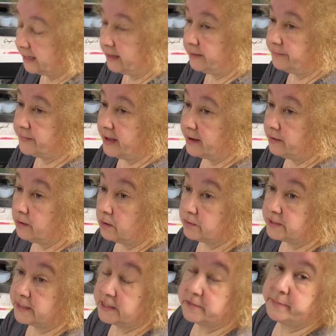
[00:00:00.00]
they're
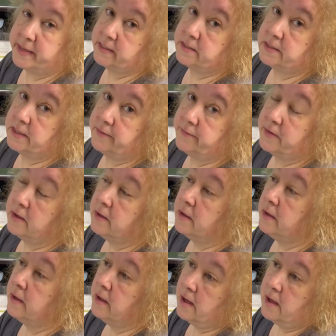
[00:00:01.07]
not expensive.
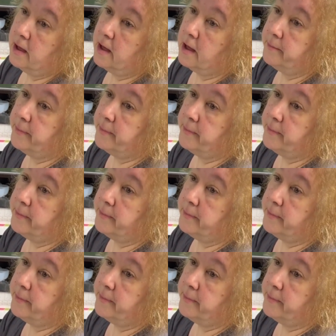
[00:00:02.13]
I